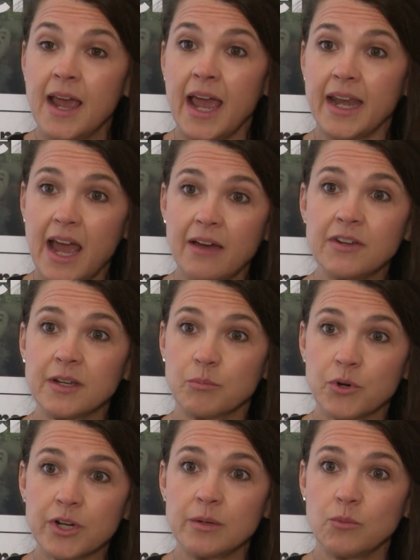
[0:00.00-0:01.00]
And having a
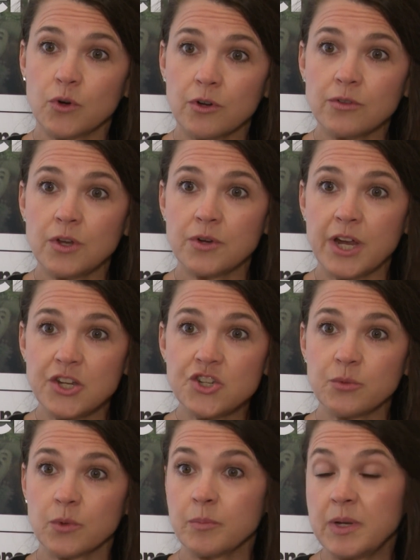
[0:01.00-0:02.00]
brick and mortar
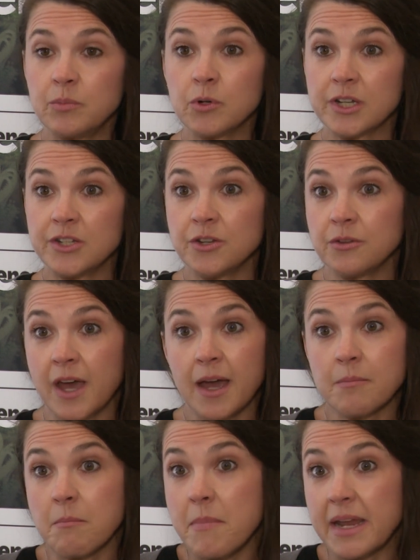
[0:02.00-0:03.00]
location where people can do
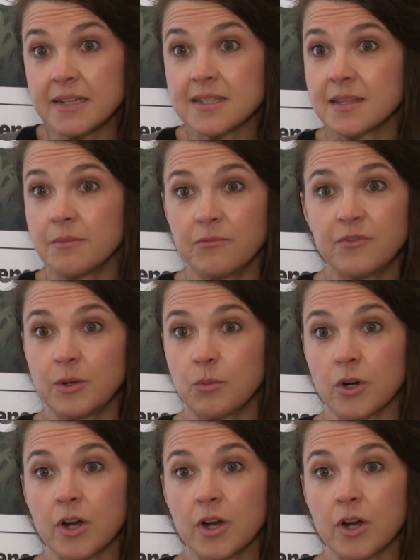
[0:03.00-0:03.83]
that makes them feel more